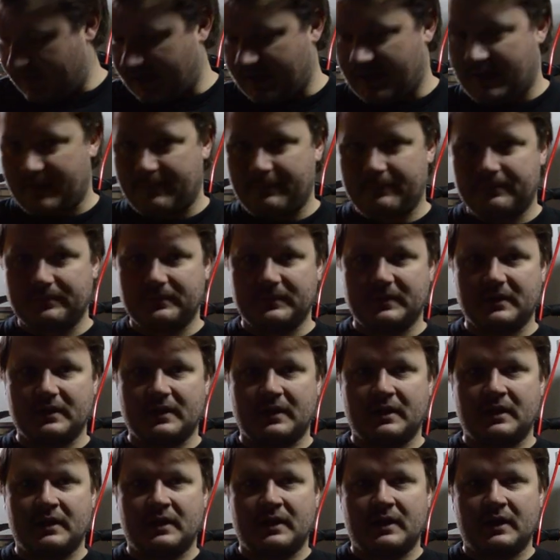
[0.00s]
um,
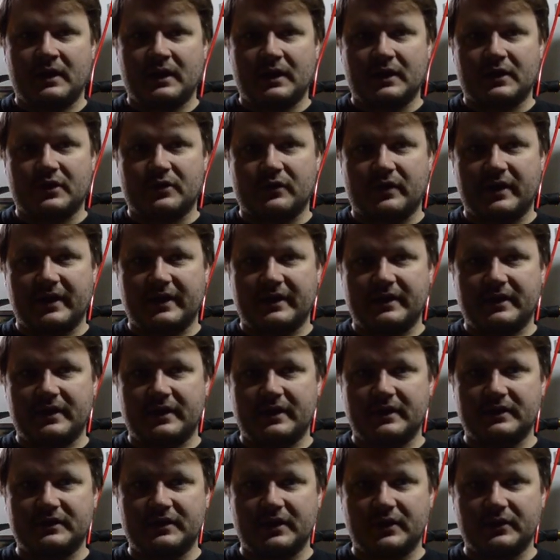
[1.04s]
grain
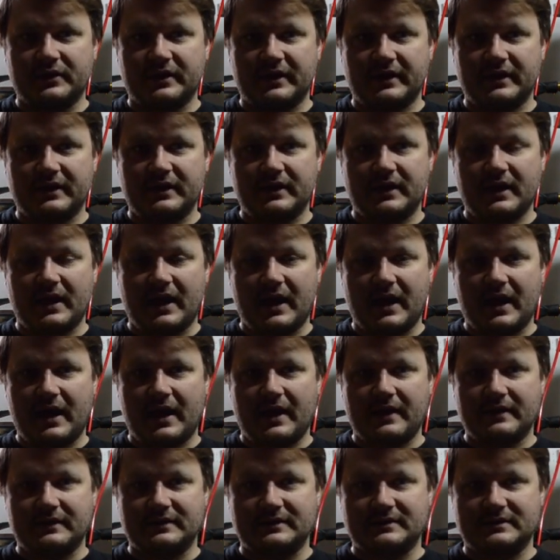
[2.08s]
doughed in
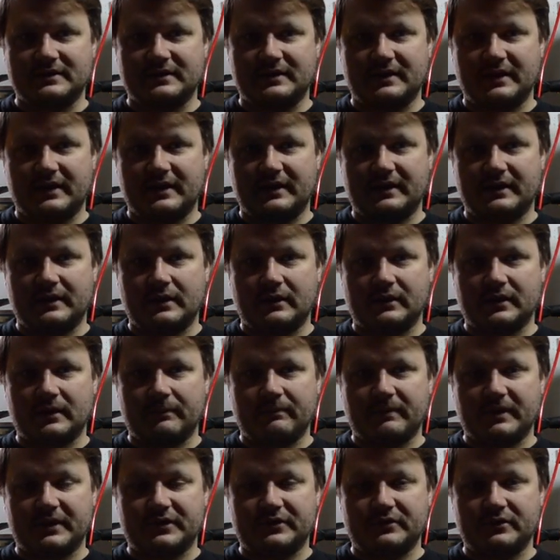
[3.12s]
and then I'll come
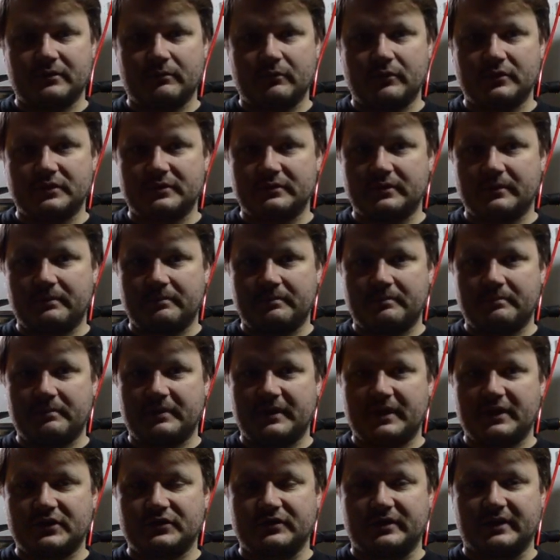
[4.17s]
back to you and we'll do a
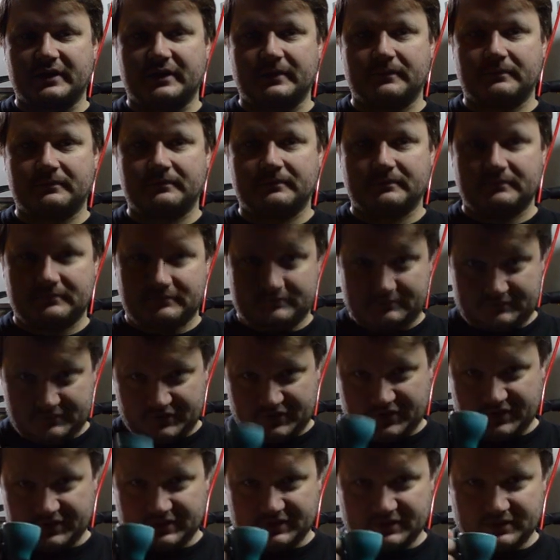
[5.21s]
pH reading.
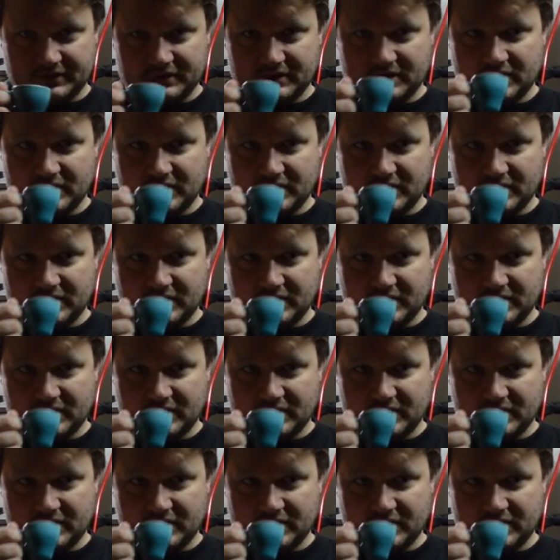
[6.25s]
Cheers.